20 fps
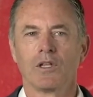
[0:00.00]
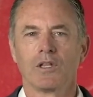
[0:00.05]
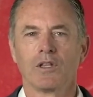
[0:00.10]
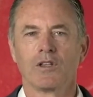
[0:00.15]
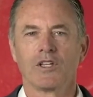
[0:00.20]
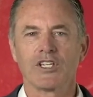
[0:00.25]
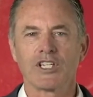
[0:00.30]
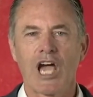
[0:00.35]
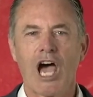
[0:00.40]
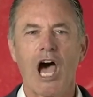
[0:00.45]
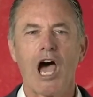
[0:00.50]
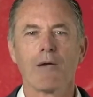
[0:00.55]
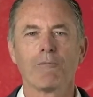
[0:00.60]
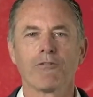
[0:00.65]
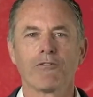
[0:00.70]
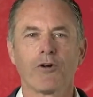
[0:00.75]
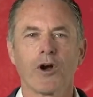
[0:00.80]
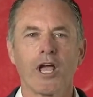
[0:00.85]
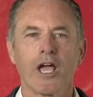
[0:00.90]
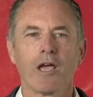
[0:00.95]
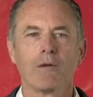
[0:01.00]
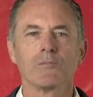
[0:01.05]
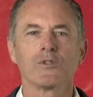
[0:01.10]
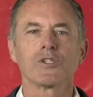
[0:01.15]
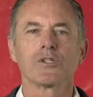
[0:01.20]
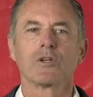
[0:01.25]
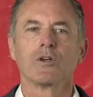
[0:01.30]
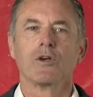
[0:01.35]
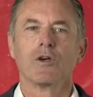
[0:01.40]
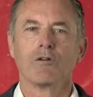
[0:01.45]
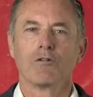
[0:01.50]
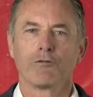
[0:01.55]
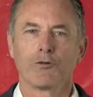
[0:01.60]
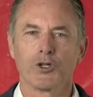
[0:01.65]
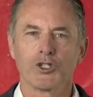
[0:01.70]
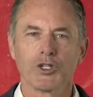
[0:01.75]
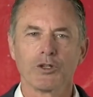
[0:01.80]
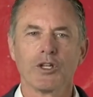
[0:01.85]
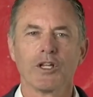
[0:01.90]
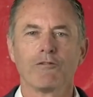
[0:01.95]
The time frames for
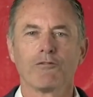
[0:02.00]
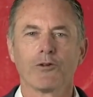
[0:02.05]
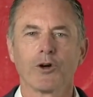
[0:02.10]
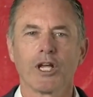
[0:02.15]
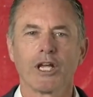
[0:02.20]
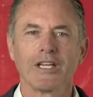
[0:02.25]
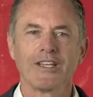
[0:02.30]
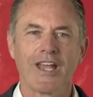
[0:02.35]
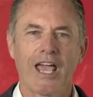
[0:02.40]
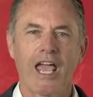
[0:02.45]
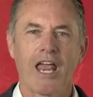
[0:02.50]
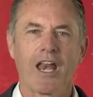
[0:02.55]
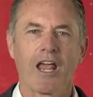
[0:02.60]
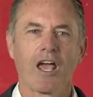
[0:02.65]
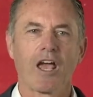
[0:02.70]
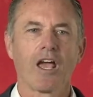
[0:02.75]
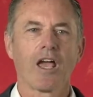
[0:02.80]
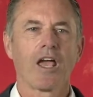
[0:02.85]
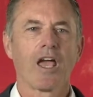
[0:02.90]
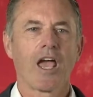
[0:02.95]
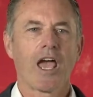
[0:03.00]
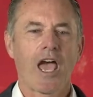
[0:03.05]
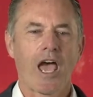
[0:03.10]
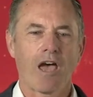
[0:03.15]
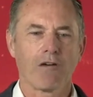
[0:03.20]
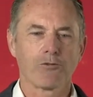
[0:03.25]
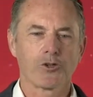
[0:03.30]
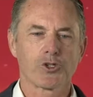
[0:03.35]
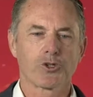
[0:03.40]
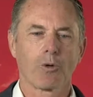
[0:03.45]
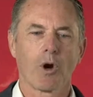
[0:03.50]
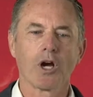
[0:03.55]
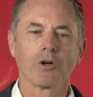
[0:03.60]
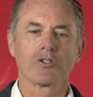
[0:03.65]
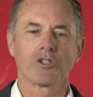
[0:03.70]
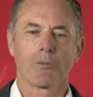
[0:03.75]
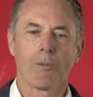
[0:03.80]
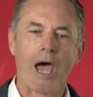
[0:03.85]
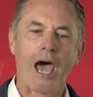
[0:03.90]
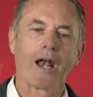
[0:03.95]
delivering data have shrunk
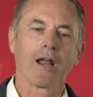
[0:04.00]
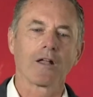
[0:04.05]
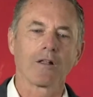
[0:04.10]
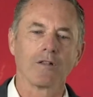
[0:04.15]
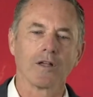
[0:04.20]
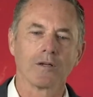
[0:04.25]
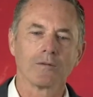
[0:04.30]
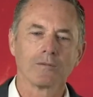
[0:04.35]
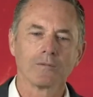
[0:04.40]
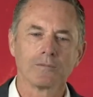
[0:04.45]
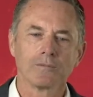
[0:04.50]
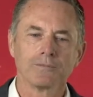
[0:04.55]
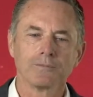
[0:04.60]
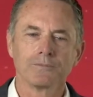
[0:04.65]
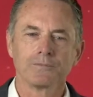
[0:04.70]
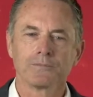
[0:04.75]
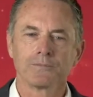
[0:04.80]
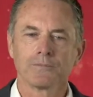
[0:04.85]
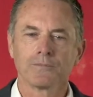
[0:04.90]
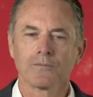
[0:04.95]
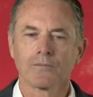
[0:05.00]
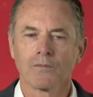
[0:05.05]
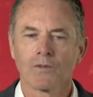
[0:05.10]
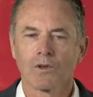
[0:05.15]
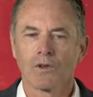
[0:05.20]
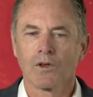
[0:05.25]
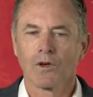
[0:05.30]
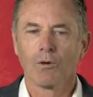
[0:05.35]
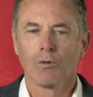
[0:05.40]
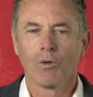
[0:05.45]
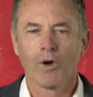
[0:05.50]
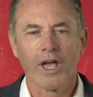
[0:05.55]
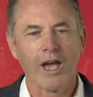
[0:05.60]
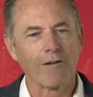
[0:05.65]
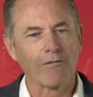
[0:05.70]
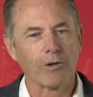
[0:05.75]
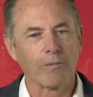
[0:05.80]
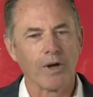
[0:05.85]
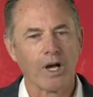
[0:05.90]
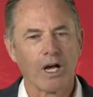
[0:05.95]
dramatically. We
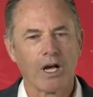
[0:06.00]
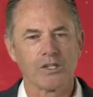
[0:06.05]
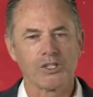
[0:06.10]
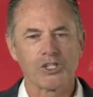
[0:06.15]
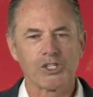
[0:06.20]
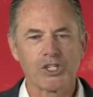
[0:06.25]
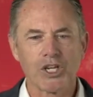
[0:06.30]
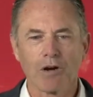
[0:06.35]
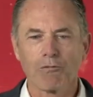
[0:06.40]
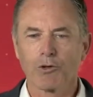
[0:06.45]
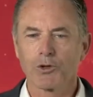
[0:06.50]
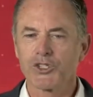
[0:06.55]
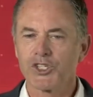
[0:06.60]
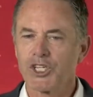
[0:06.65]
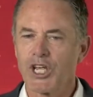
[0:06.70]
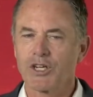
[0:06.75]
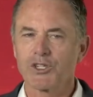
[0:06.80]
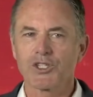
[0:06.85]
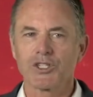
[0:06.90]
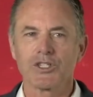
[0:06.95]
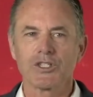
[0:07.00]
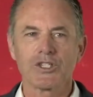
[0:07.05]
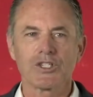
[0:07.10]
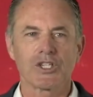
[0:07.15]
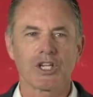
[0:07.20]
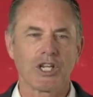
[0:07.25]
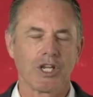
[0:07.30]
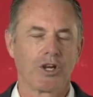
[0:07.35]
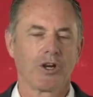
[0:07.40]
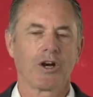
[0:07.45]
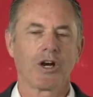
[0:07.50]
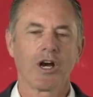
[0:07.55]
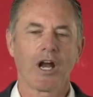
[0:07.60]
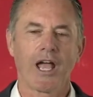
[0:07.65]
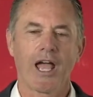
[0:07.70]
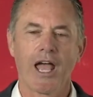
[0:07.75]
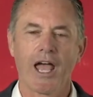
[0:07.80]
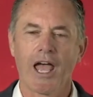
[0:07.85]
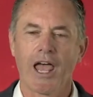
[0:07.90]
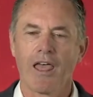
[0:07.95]
have several sessions here
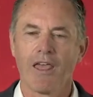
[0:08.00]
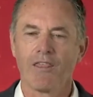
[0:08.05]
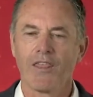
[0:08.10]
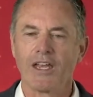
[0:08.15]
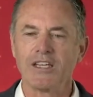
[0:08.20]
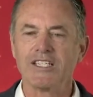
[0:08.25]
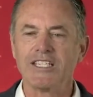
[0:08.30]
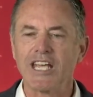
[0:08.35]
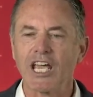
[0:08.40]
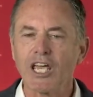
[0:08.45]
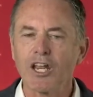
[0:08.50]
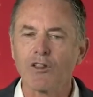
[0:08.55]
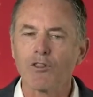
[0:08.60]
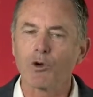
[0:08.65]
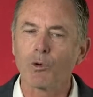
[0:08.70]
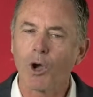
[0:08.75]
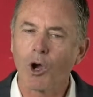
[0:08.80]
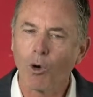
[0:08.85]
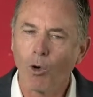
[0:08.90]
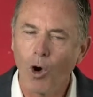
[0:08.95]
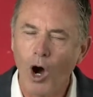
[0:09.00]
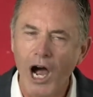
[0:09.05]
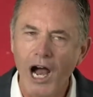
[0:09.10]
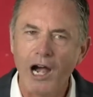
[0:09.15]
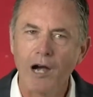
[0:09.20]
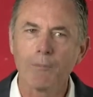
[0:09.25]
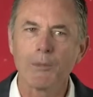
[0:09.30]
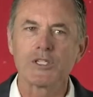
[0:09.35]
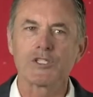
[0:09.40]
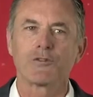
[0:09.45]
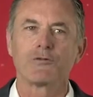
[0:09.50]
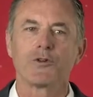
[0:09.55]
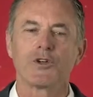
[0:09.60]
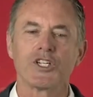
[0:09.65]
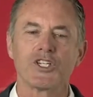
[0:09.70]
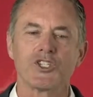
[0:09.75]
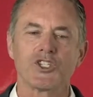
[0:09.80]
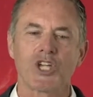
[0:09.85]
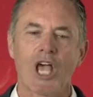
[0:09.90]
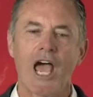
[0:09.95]
that dig into the requirements for
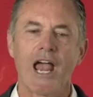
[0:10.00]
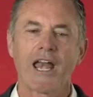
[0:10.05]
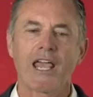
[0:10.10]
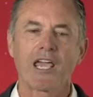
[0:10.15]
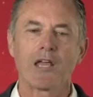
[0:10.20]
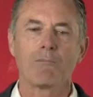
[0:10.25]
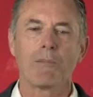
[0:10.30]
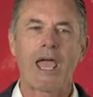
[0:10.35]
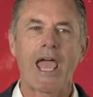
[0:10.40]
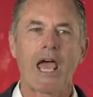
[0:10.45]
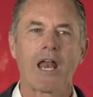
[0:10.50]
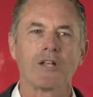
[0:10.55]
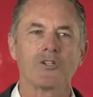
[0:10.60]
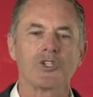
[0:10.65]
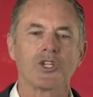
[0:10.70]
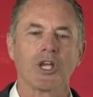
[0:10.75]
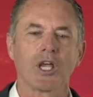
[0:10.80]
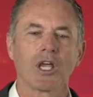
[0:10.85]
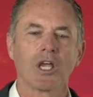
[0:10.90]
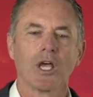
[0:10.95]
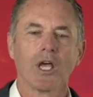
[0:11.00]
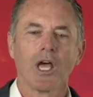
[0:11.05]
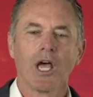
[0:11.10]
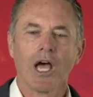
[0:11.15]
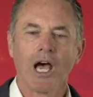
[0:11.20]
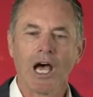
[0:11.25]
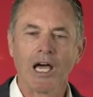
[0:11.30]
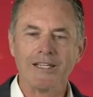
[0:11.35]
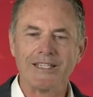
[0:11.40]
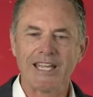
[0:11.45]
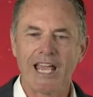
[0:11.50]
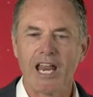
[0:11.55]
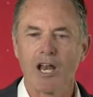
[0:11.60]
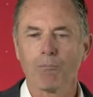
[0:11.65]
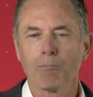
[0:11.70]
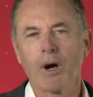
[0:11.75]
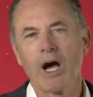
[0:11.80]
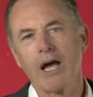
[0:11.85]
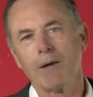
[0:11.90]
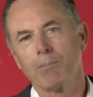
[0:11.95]
designing and managing a
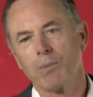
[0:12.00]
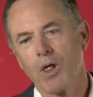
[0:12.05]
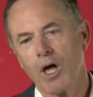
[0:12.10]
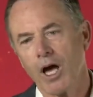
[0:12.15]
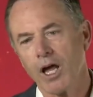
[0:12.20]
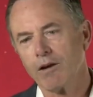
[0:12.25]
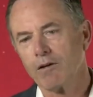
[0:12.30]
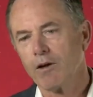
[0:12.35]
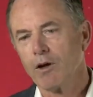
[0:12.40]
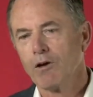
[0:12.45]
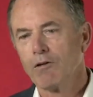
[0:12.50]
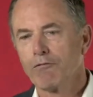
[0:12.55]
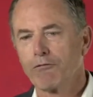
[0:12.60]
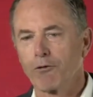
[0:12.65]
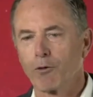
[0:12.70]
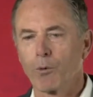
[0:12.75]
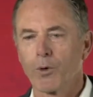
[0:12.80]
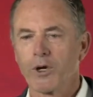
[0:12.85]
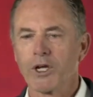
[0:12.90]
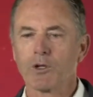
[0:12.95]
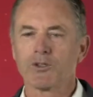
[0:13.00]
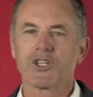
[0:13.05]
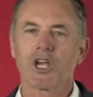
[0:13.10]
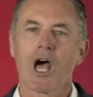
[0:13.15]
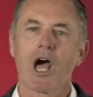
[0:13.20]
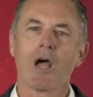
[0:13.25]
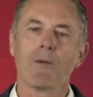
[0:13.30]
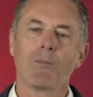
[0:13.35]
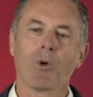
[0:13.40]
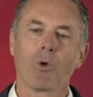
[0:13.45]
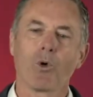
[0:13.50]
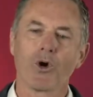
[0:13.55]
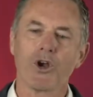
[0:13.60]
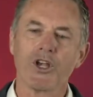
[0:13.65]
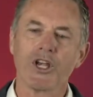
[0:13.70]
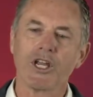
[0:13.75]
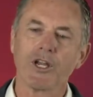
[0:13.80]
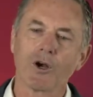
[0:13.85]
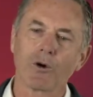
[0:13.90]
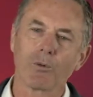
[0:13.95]
data pipeline for real-time or
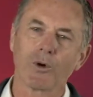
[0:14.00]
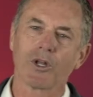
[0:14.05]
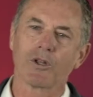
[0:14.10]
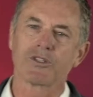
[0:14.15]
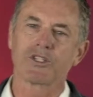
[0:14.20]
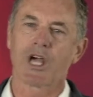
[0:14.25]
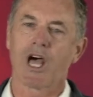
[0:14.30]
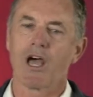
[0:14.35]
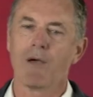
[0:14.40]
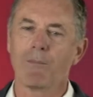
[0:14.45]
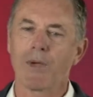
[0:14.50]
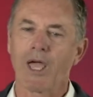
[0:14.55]
near real-time